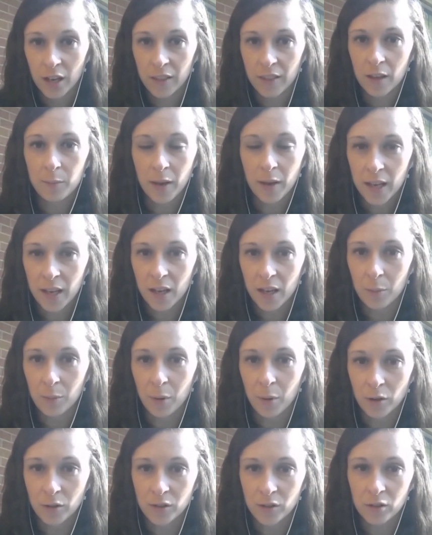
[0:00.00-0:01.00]
I think making it
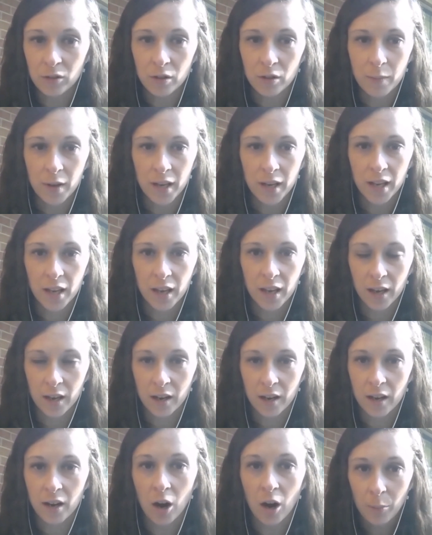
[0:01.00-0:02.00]
personal and making it
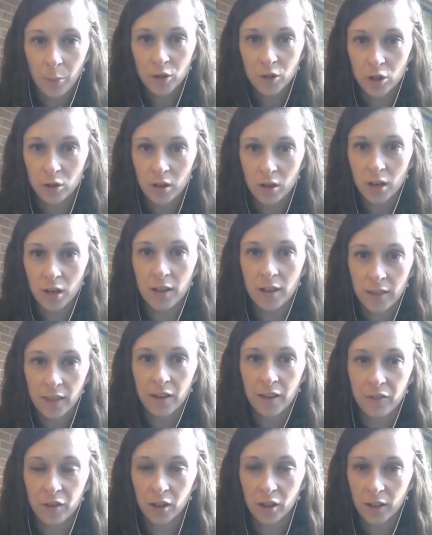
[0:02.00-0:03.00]
an opportunity that
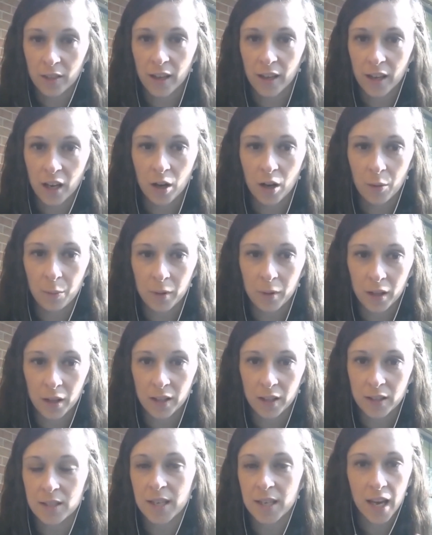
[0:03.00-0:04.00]
they feel like they can
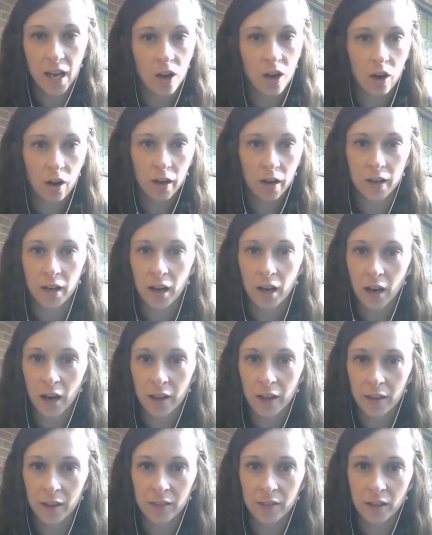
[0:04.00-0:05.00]
completely take on, I
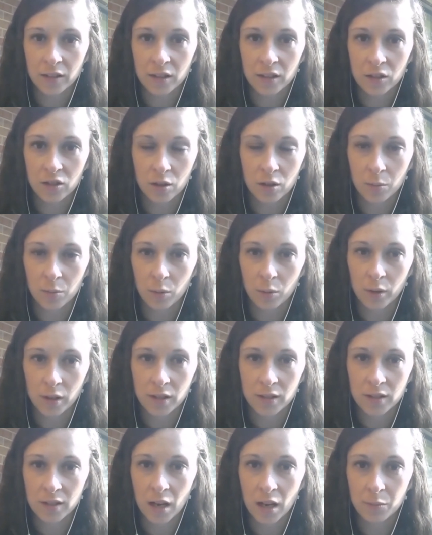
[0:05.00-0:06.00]
think that's such an
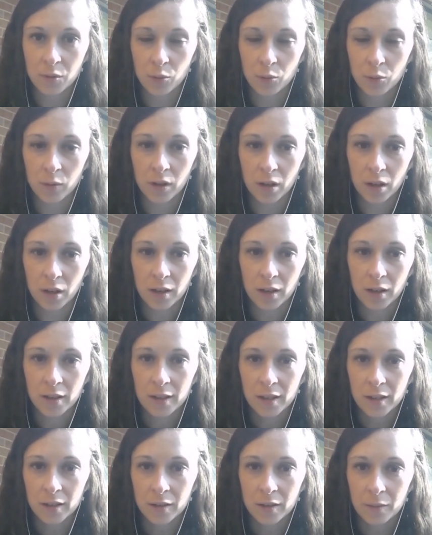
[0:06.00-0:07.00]
important step to really
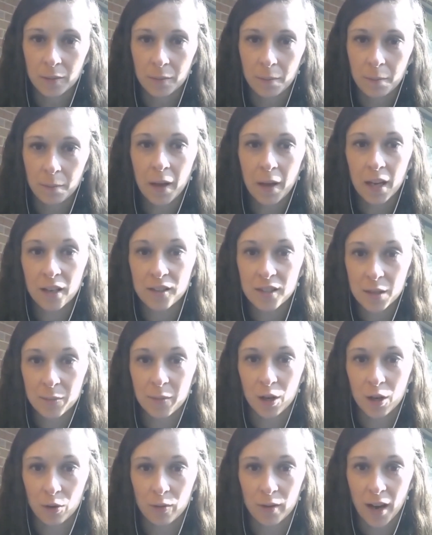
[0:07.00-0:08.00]
make it seem
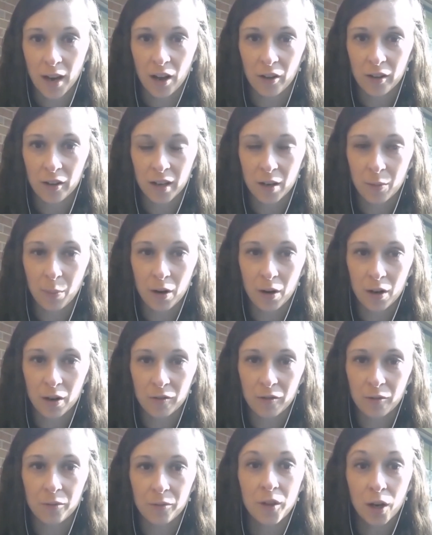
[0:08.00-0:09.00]
like a reality and part
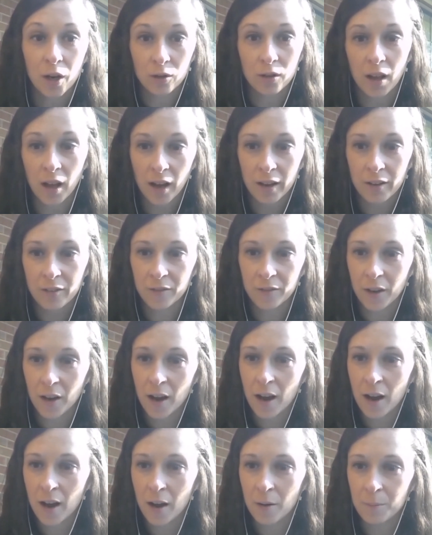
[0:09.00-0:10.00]
of their life.
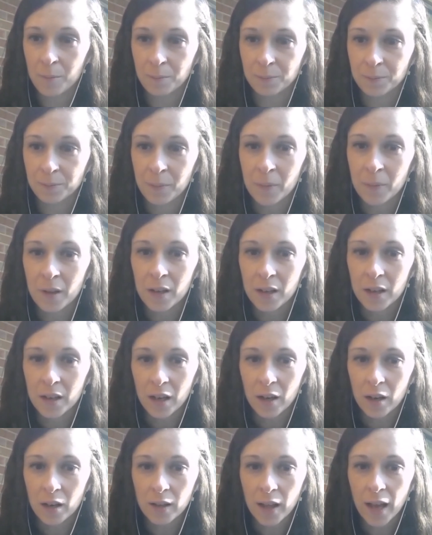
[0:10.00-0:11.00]

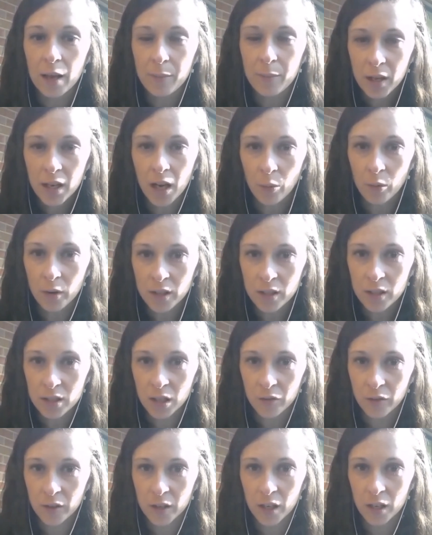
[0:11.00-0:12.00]
Amy, I wanted to see
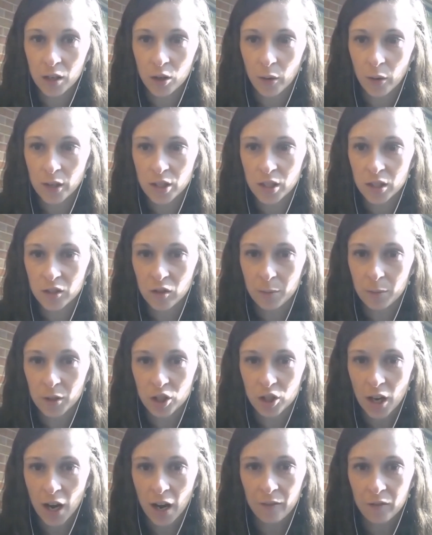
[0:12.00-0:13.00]
if we had any questions from the
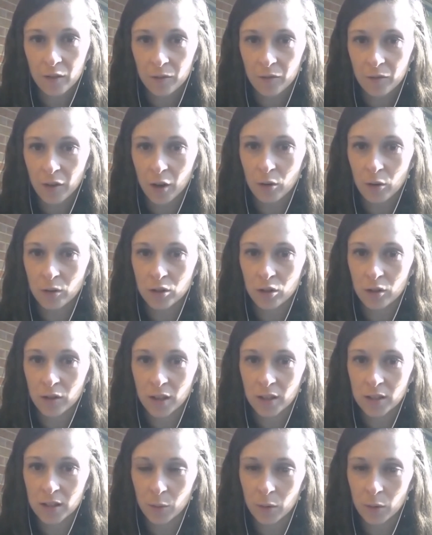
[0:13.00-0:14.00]
chat from folks or
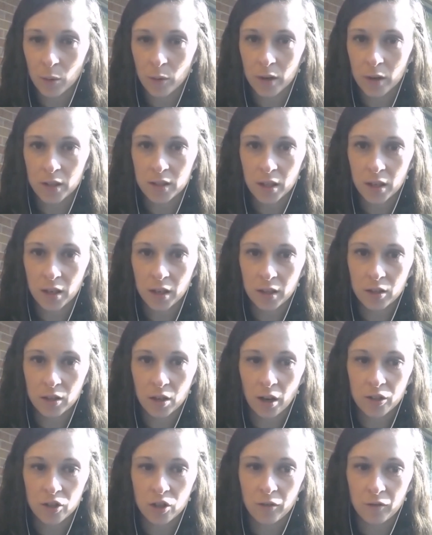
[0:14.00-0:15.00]
things that we wanted to
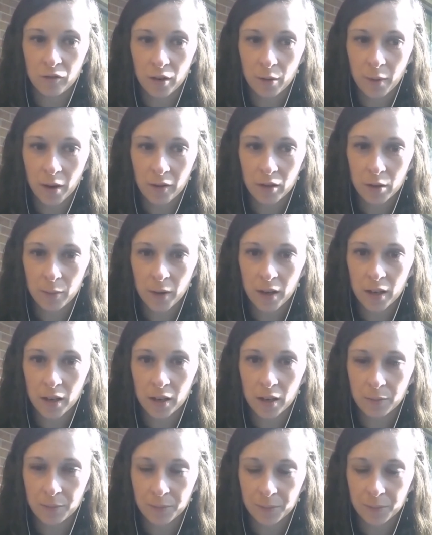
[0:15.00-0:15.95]
touch on from everybody.